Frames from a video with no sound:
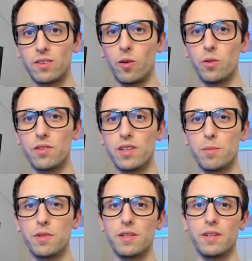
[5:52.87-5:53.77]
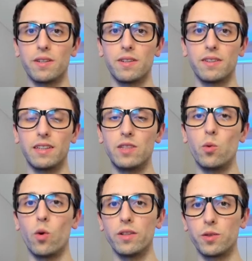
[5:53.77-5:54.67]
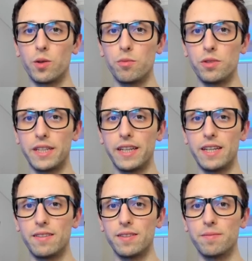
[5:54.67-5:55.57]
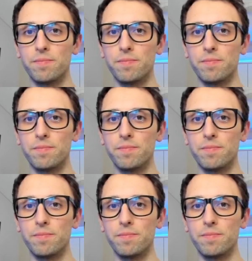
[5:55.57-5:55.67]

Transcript: concepts that you want to communicate.